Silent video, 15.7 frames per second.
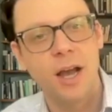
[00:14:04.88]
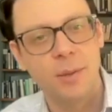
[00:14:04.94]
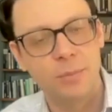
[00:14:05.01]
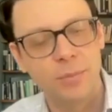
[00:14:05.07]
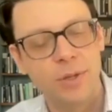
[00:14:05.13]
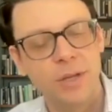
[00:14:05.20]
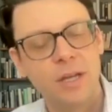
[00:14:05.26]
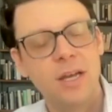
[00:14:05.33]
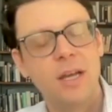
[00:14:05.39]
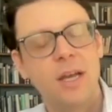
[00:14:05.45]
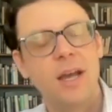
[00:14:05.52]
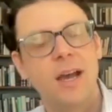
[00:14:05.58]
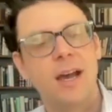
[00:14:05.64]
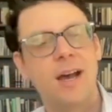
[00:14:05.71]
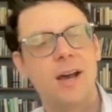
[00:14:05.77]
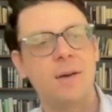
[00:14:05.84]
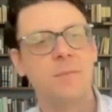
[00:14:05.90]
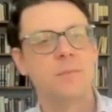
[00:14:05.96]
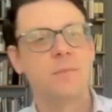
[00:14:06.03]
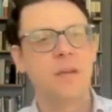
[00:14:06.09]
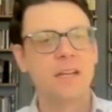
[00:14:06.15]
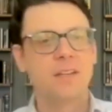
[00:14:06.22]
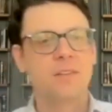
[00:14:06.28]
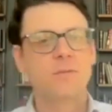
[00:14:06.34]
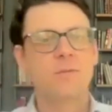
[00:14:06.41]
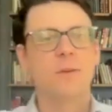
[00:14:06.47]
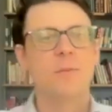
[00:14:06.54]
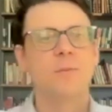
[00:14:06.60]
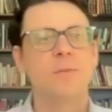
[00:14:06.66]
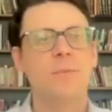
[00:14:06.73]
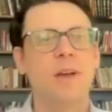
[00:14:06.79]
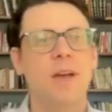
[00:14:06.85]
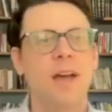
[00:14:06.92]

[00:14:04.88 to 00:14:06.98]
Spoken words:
up. And it's from